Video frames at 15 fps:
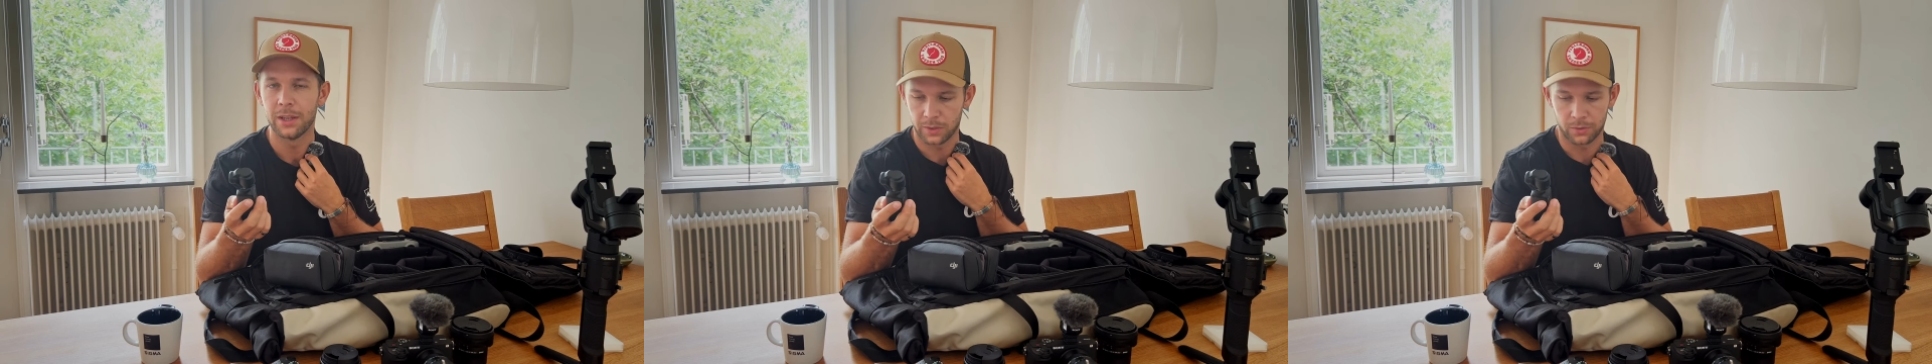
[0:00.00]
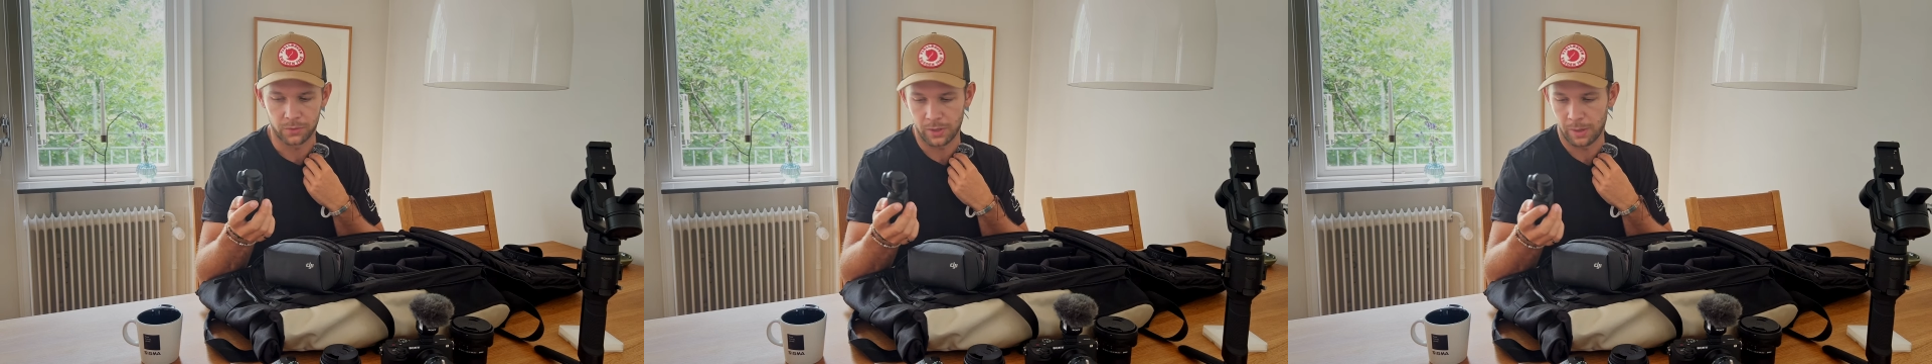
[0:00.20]

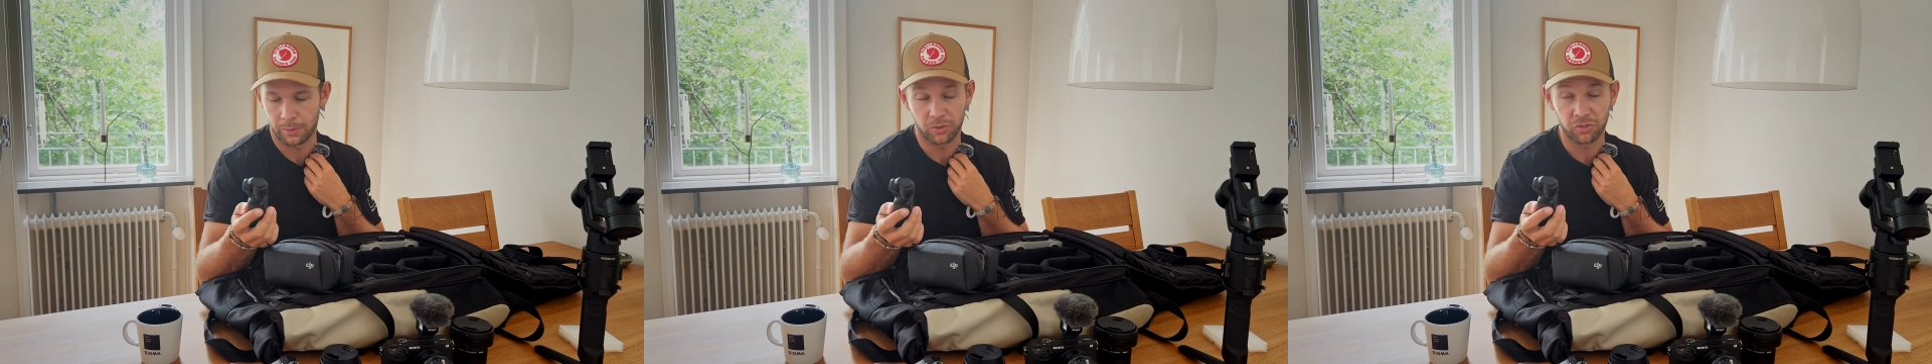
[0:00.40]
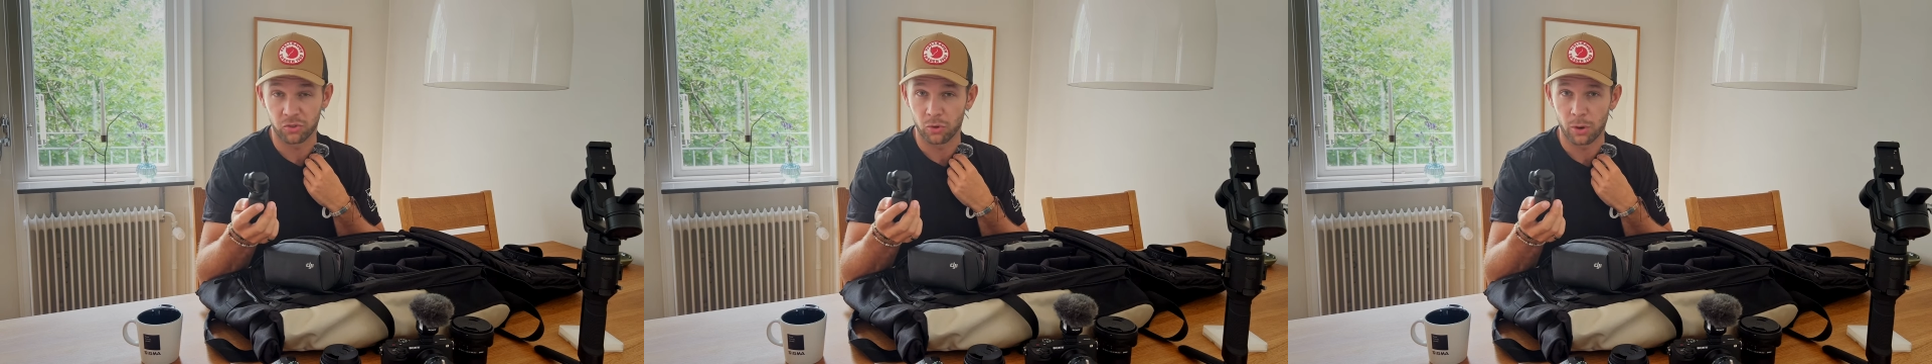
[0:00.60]
so I'm not
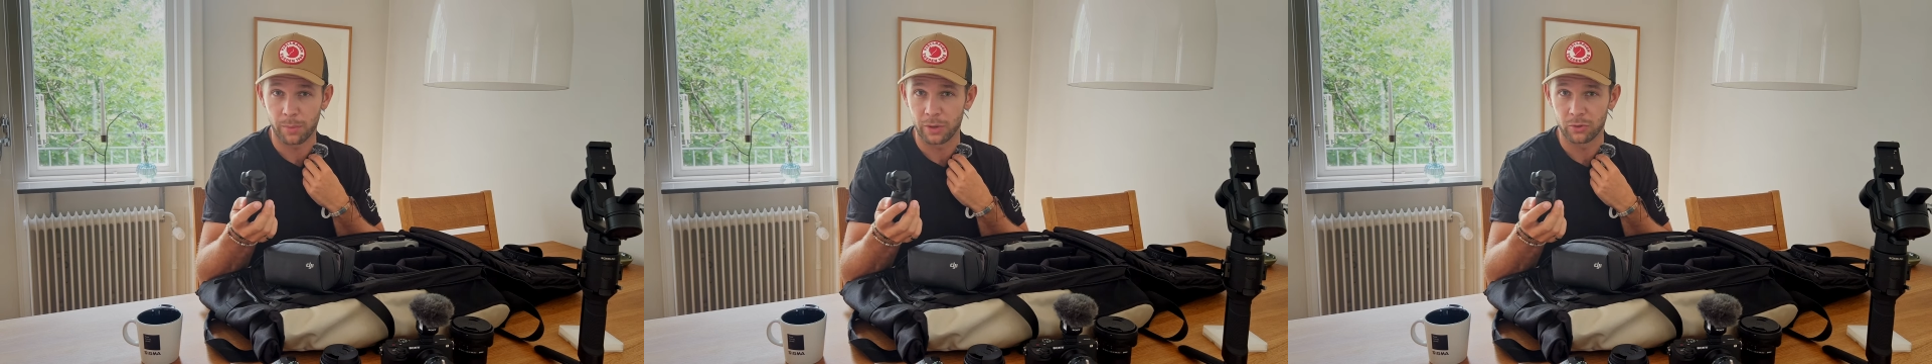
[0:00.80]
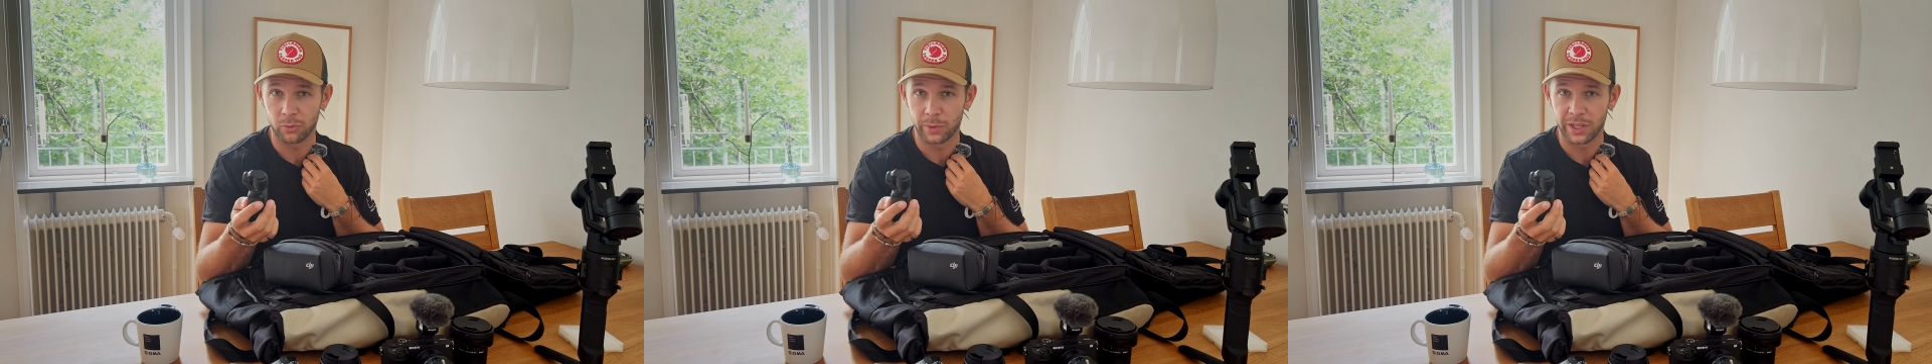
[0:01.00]
sure
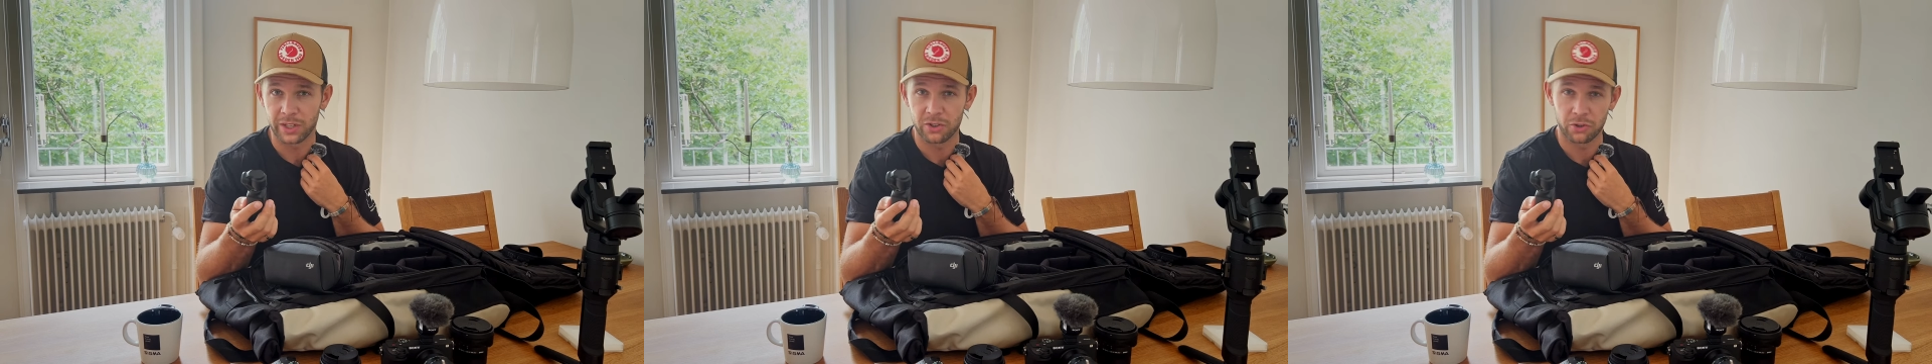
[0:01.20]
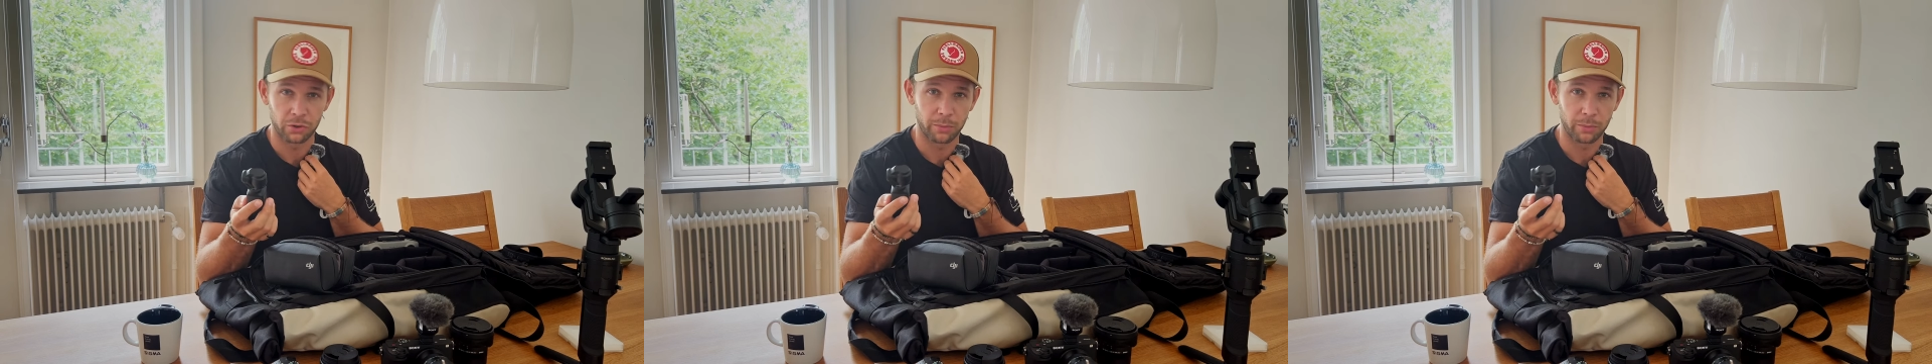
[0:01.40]
about the reach. You can